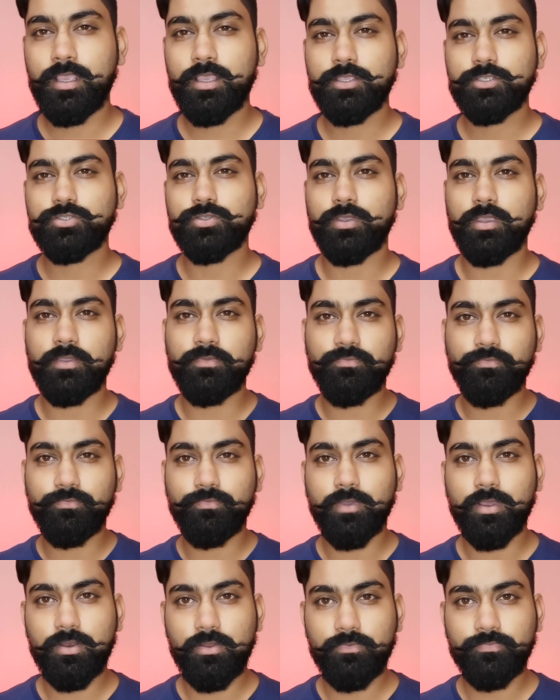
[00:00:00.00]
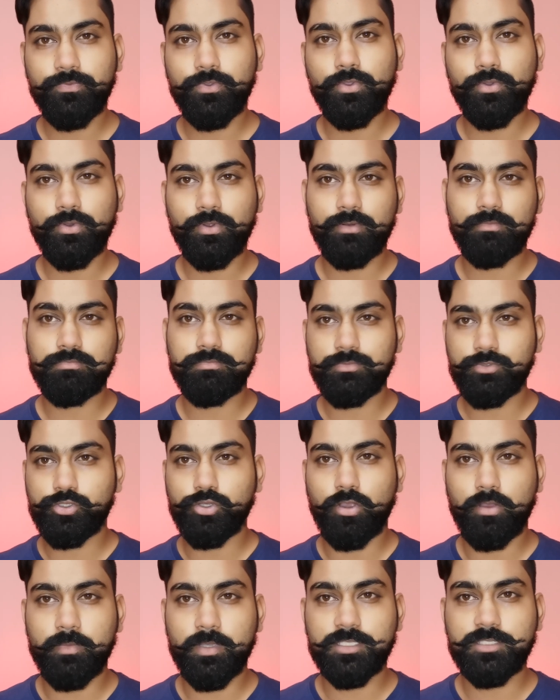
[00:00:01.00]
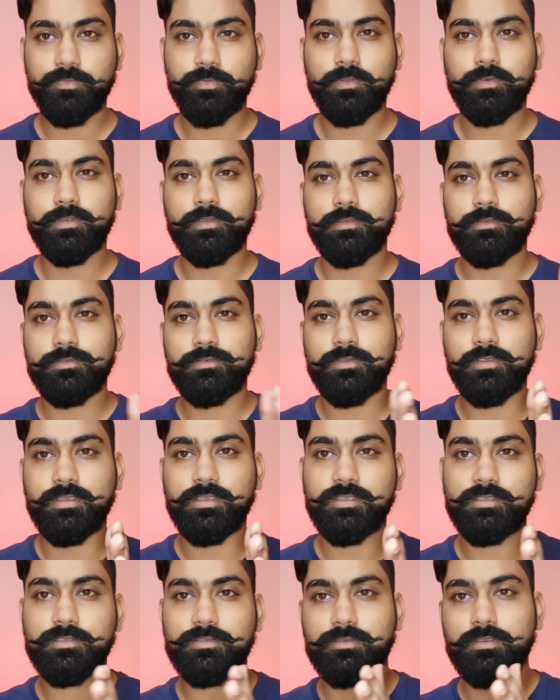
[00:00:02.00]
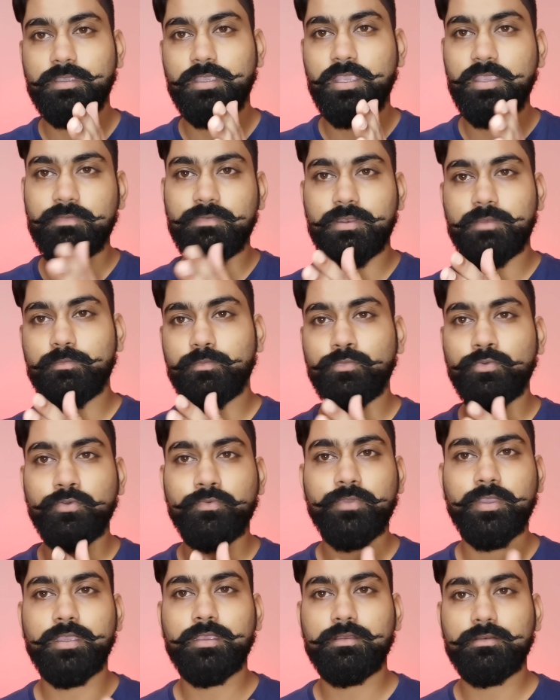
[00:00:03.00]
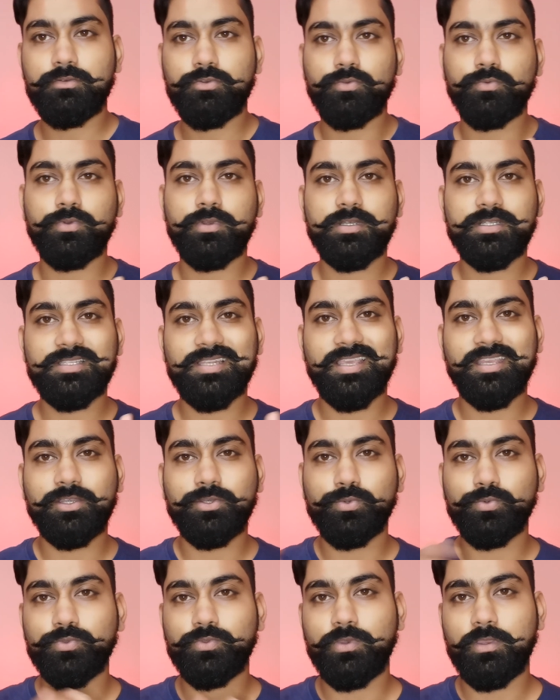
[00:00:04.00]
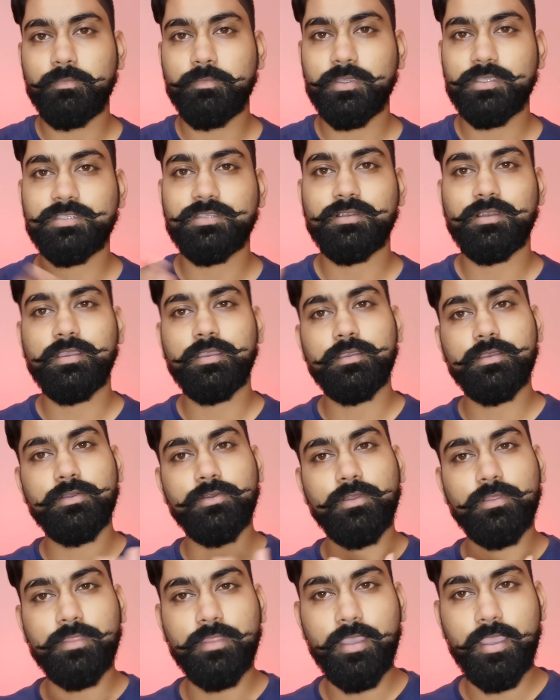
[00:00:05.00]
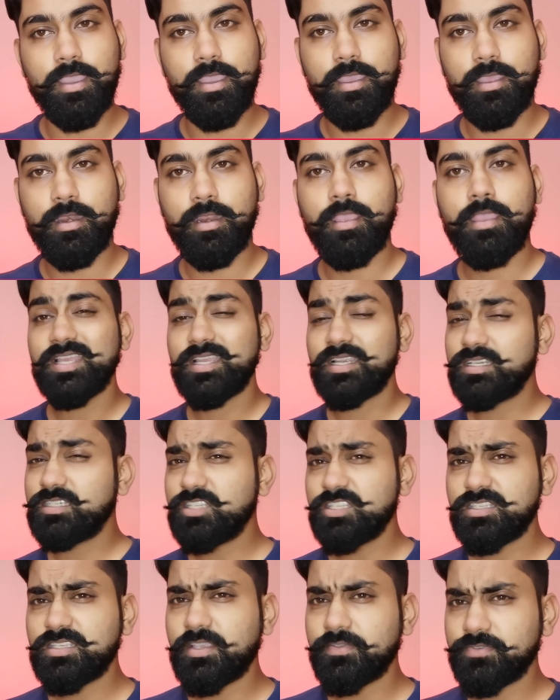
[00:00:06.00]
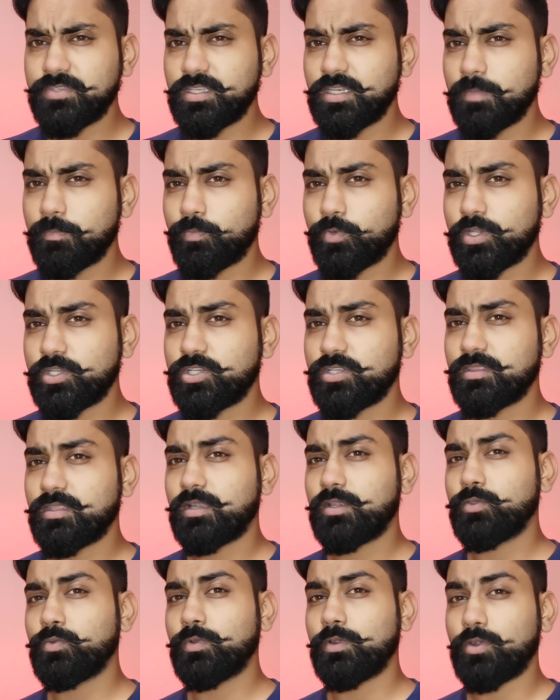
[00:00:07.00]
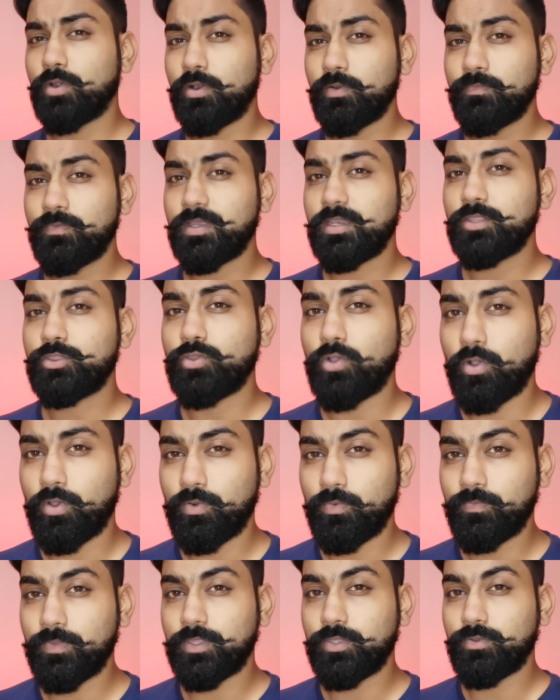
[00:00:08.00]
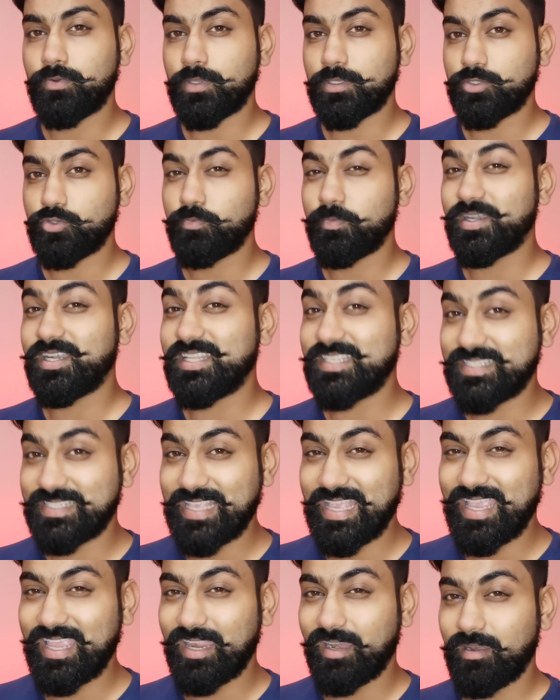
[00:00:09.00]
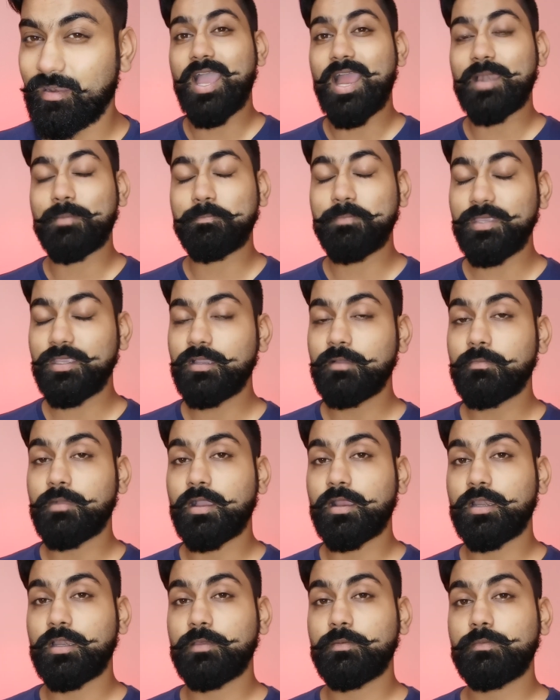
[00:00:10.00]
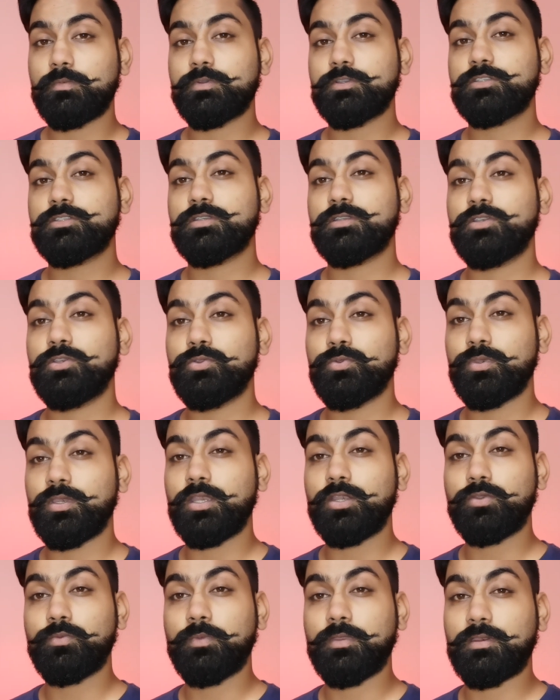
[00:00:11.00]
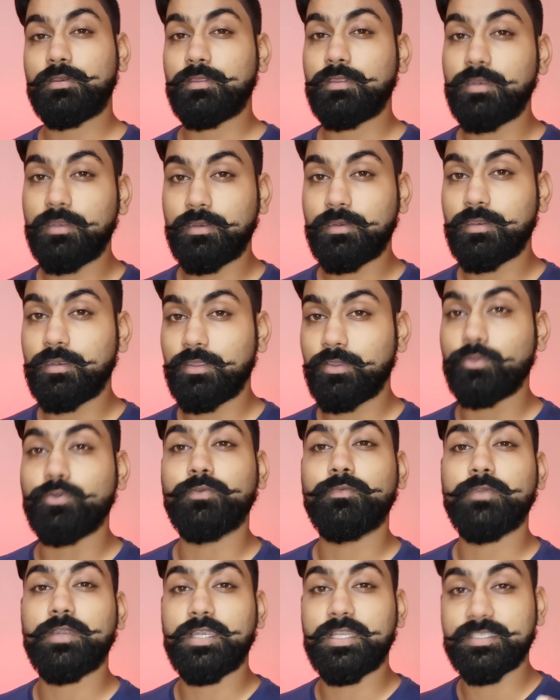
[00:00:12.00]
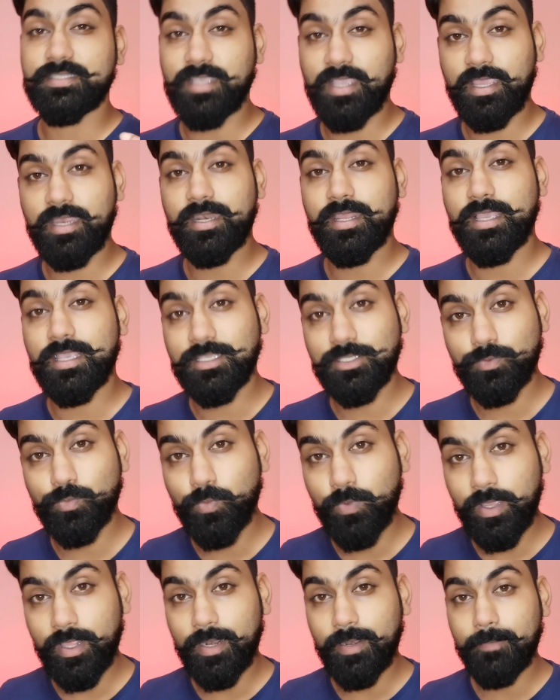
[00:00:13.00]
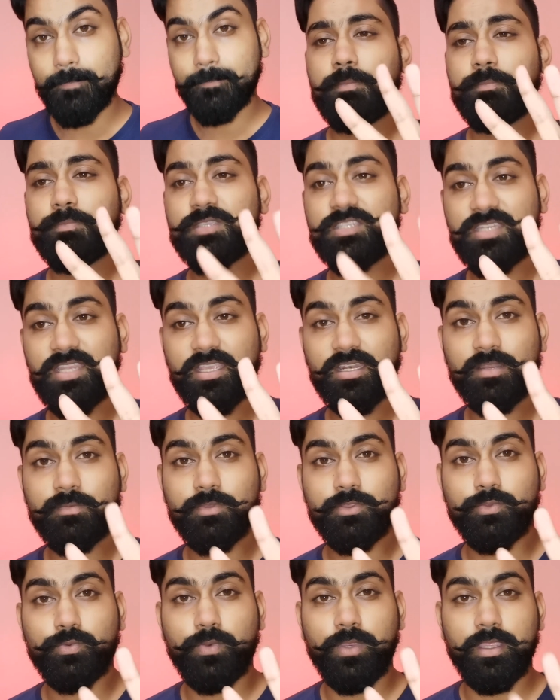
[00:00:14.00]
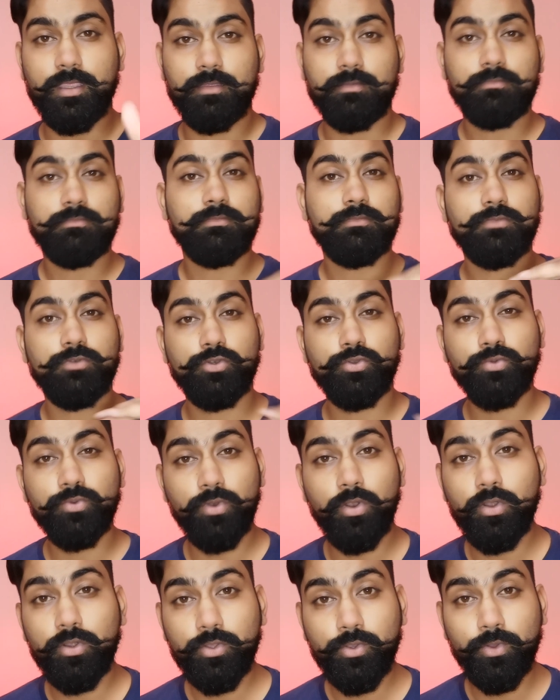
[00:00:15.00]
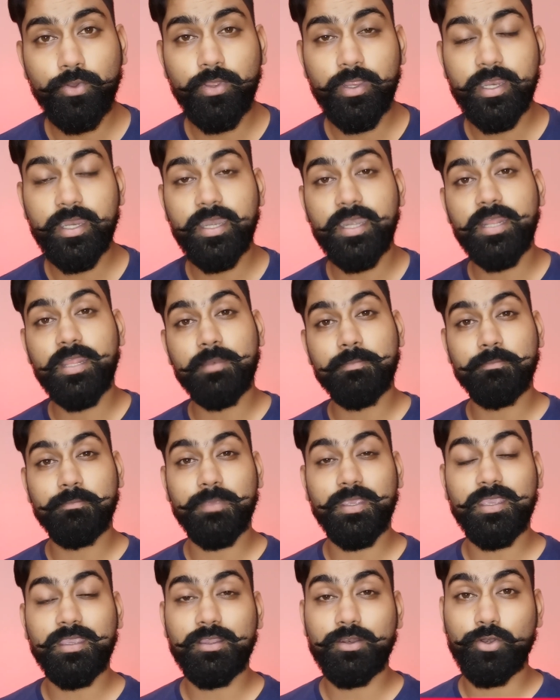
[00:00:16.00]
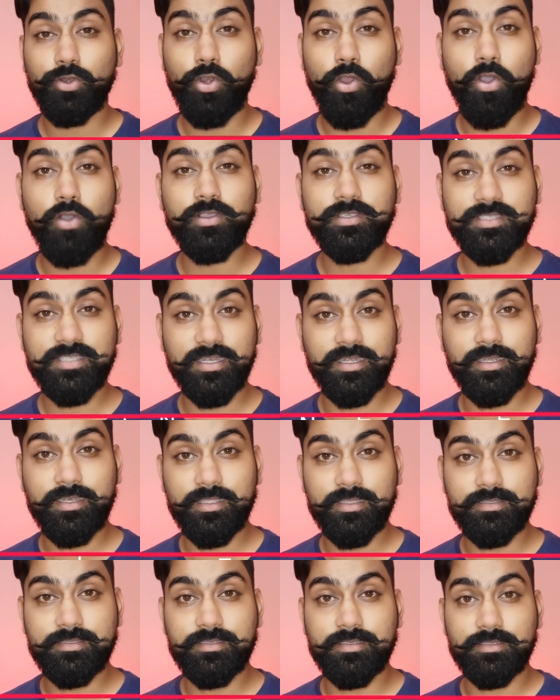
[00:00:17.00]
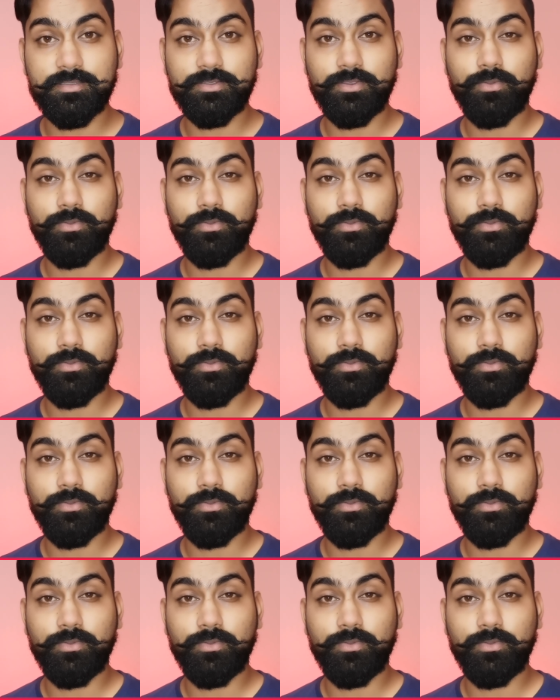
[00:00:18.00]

So if one of your job experience is even moving towards like 2 3 pixel here or there, it just gives an impression that you are not very thorough with your resume design. And being a marketing person, you need to be really good with design as well. Mistake number three, do not go ahead and make long sentences.